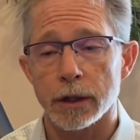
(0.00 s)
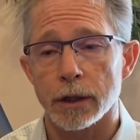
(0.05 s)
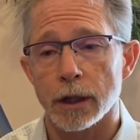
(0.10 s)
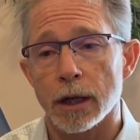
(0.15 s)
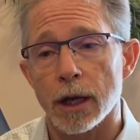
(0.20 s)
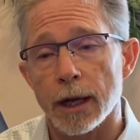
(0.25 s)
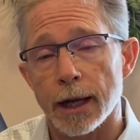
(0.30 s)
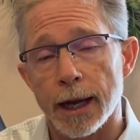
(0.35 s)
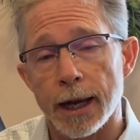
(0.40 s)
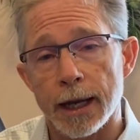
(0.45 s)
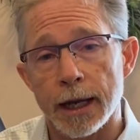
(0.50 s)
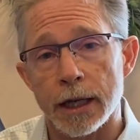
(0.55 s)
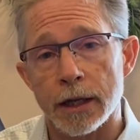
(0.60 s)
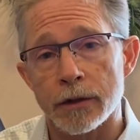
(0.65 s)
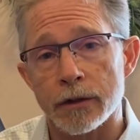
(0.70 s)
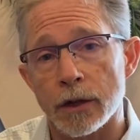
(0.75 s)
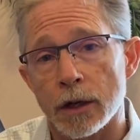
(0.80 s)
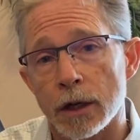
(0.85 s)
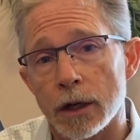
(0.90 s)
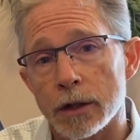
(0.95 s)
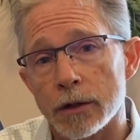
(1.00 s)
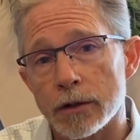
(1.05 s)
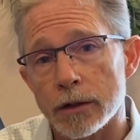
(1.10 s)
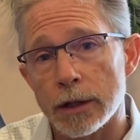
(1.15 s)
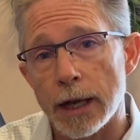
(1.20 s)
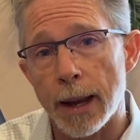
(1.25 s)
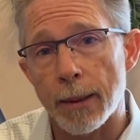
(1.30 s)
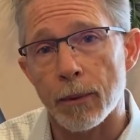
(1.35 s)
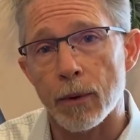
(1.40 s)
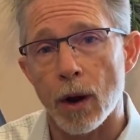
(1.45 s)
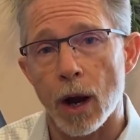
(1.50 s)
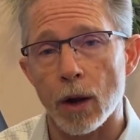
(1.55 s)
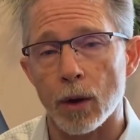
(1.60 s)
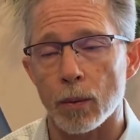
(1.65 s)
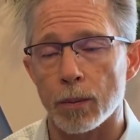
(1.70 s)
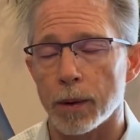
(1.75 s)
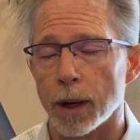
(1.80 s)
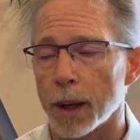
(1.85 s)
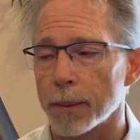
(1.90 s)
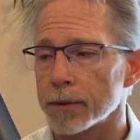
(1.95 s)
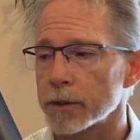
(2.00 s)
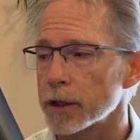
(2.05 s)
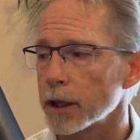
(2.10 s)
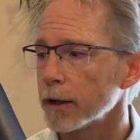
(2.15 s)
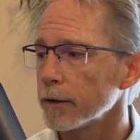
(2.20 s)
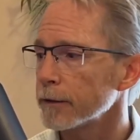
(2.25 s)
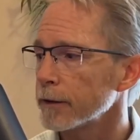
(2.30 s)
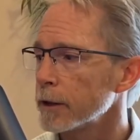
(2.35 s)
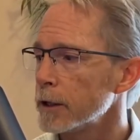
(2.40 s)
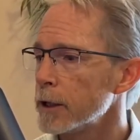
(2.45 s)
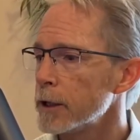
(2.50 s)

the kind of hands-on snap, crackle, pop stuff.